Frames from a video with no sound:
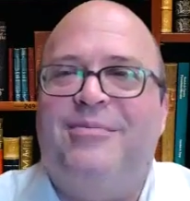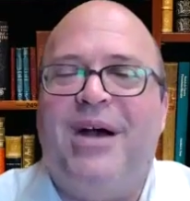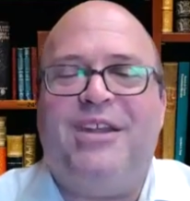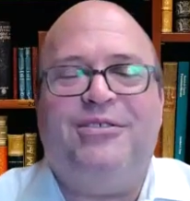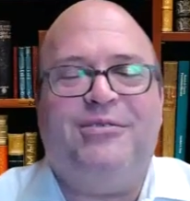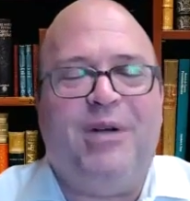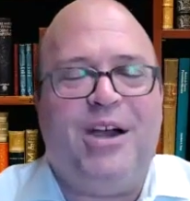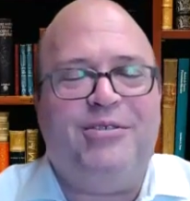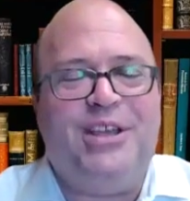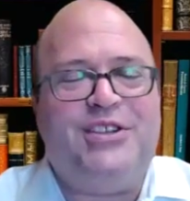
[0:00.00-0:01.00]

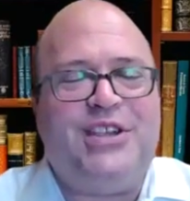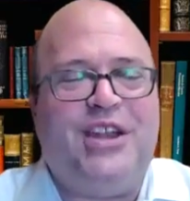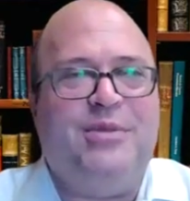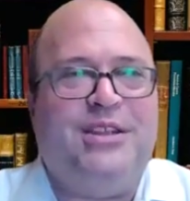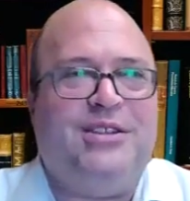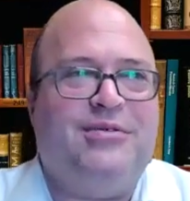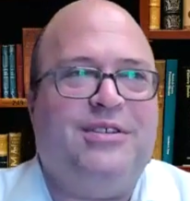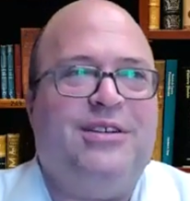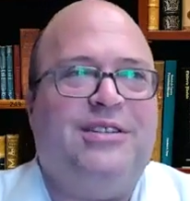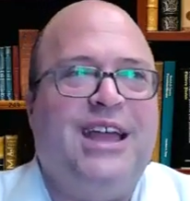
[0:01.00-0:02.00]
modern day settlement of
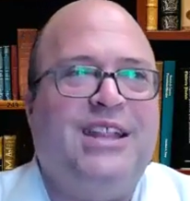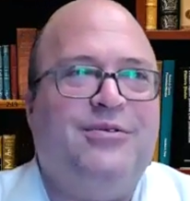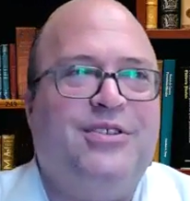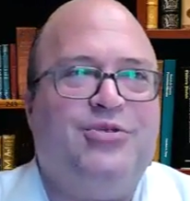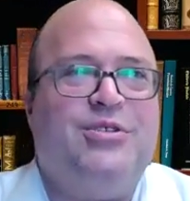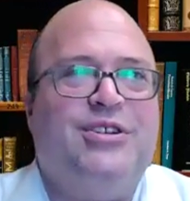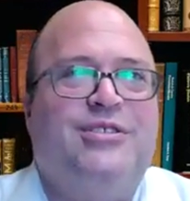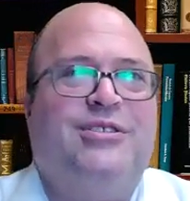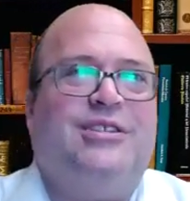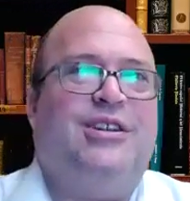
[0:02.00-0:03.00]
the land of
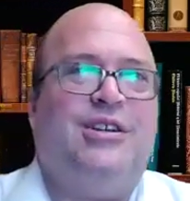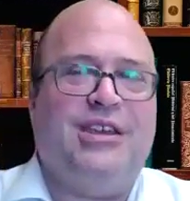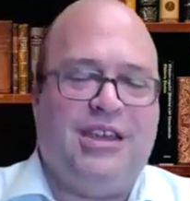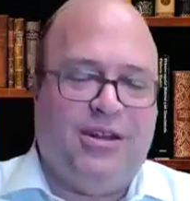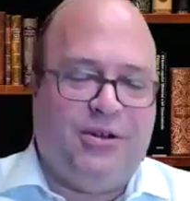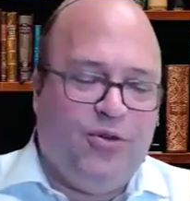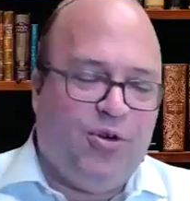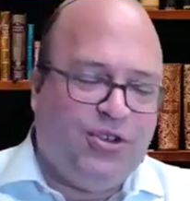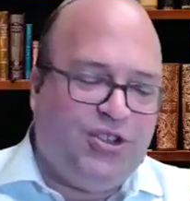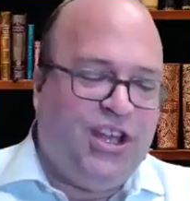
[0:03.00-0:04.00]
Israel, in a
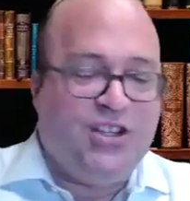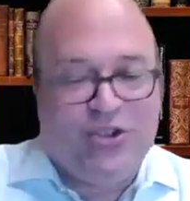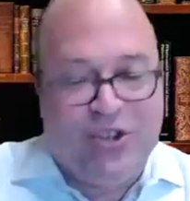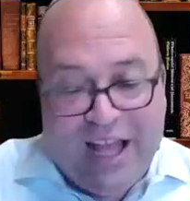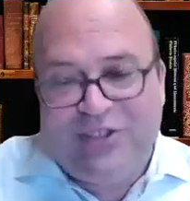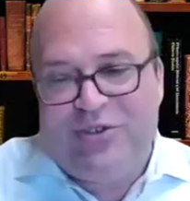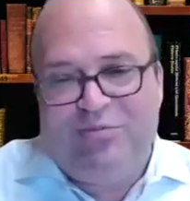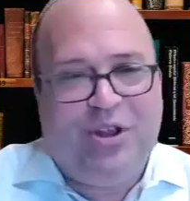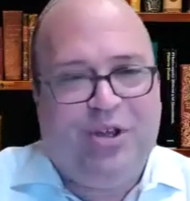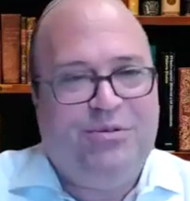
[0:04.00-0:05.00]
formal sense. So
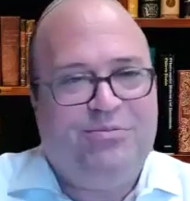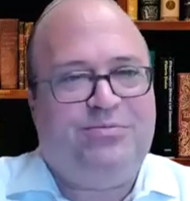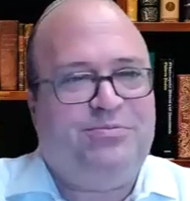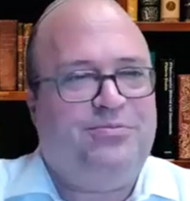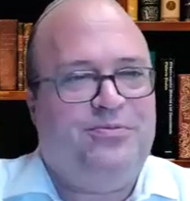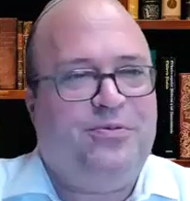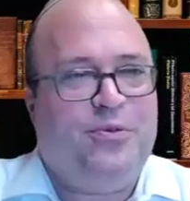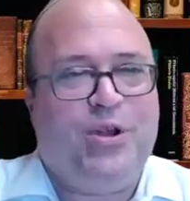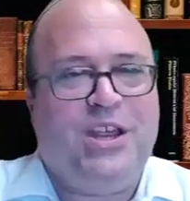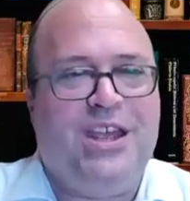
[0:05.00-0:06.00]
that's
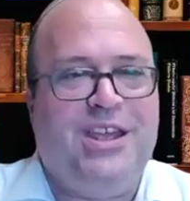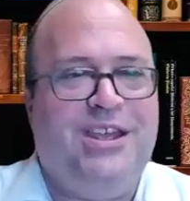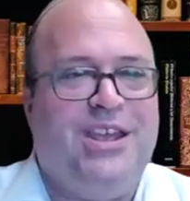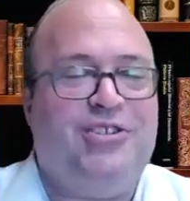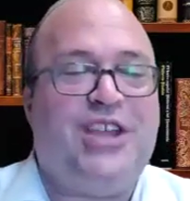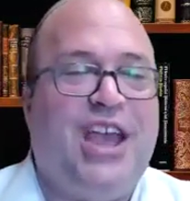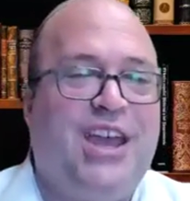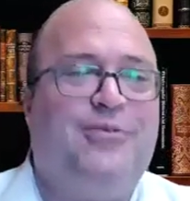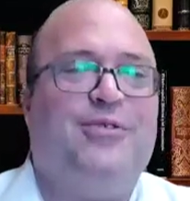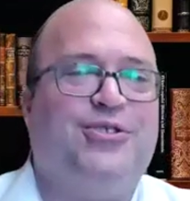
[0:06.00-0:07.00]
40 years
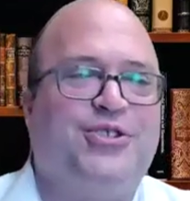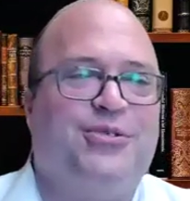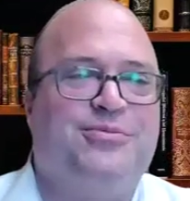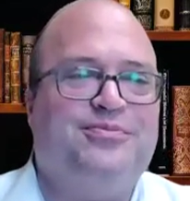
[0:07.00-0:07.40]
ahead of Herzl.